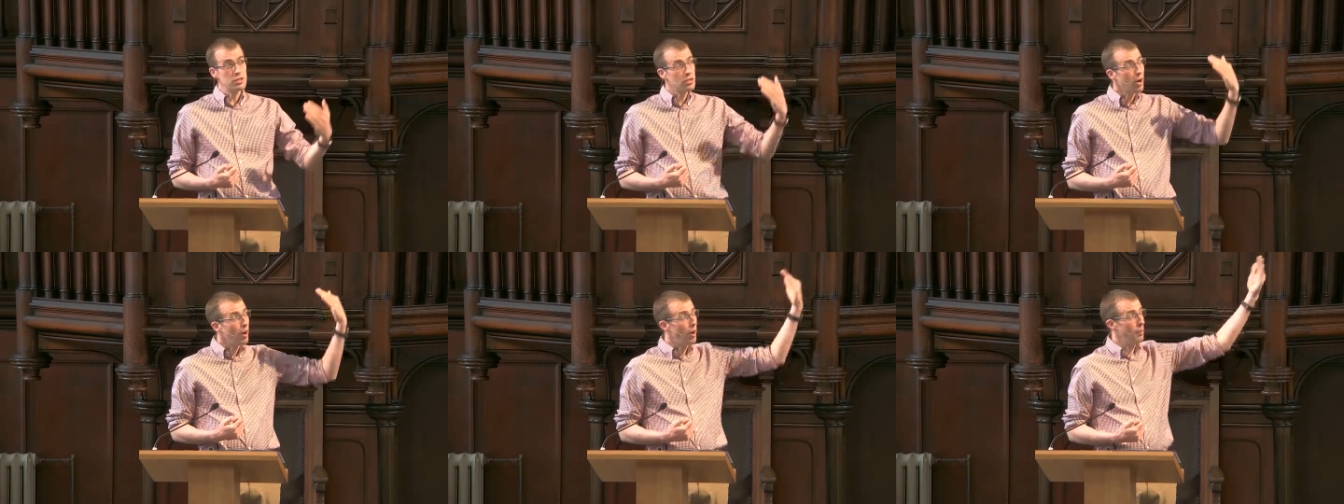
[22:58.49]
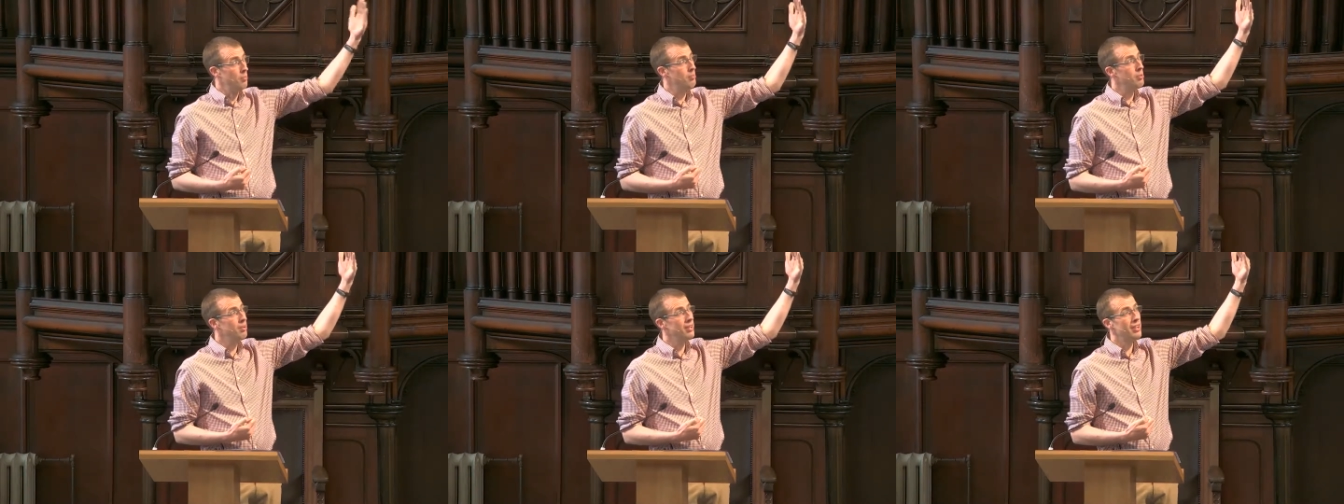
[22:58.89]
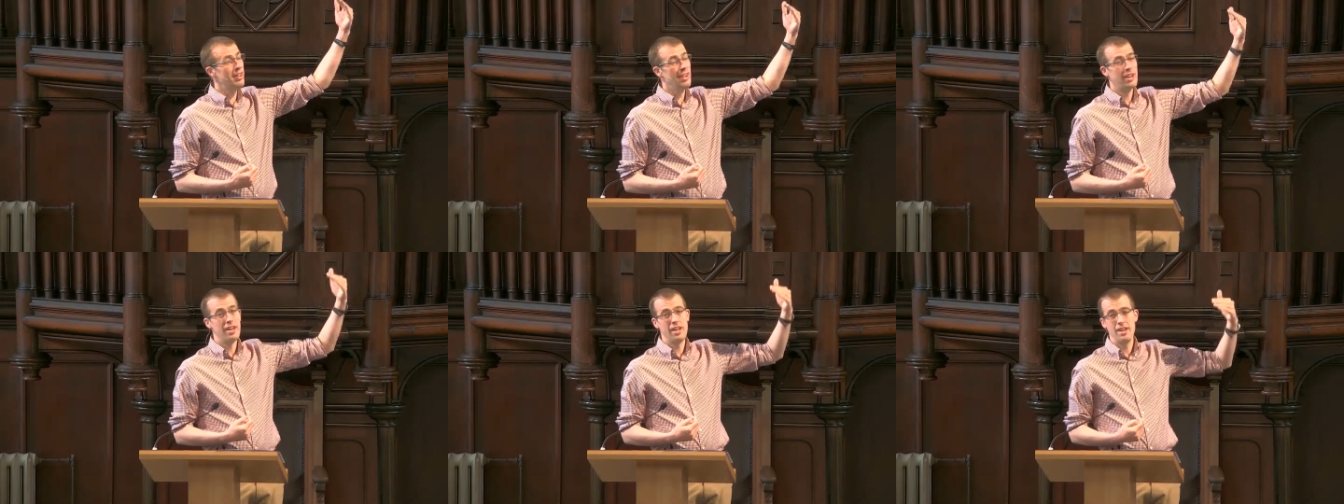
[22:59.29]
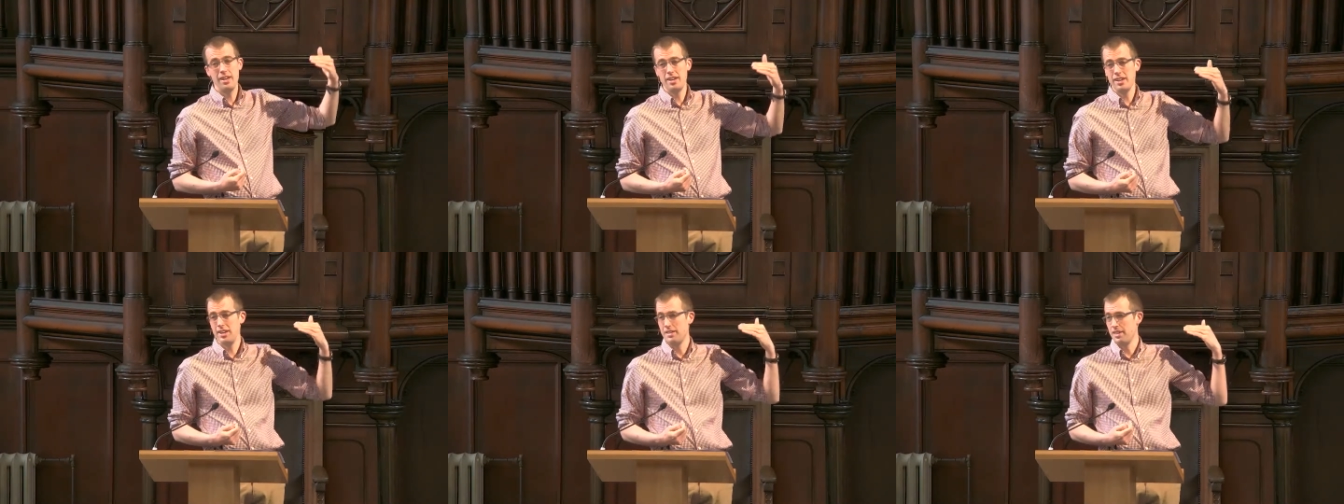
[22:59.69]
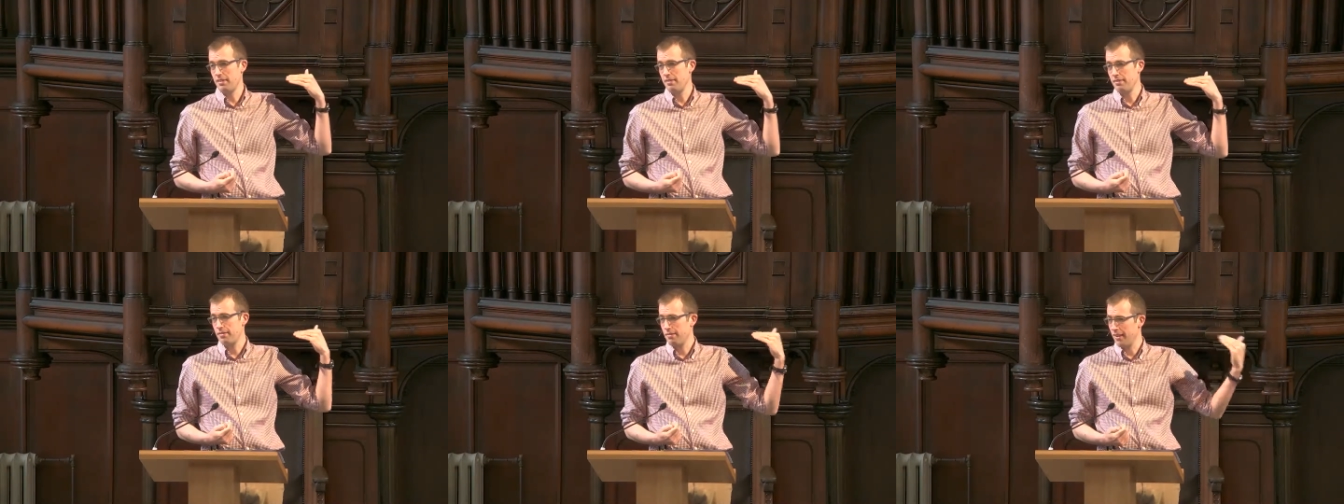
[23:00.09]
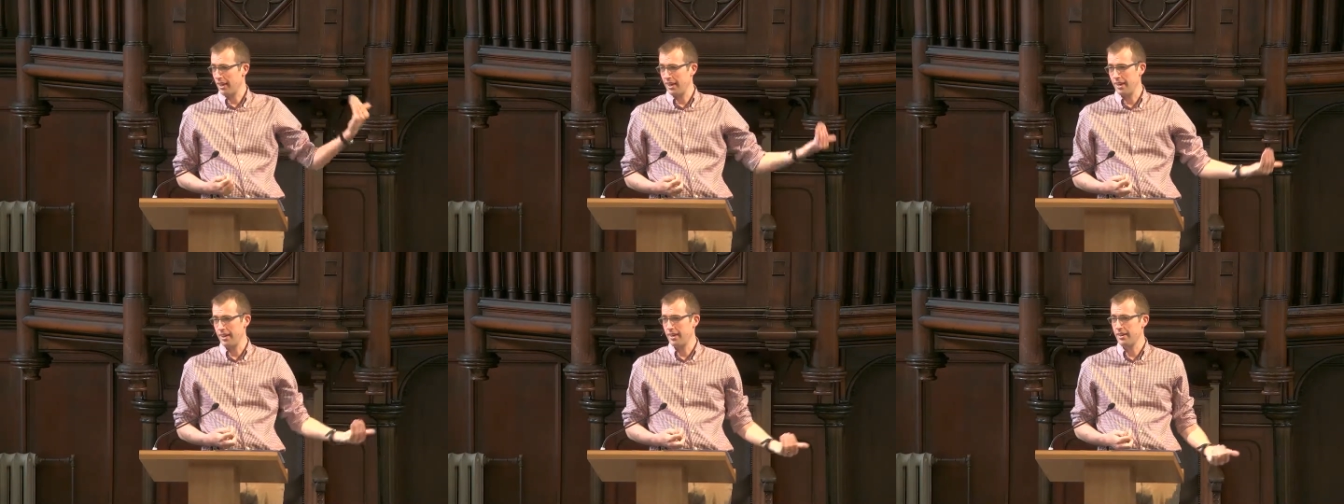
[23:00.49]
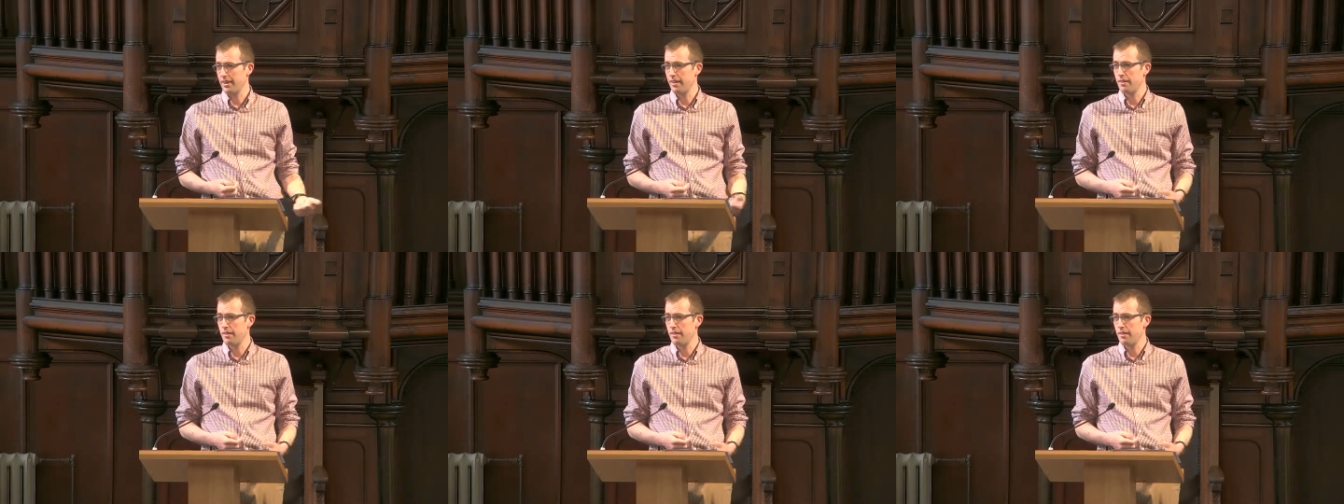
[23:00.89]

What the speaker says: top is a far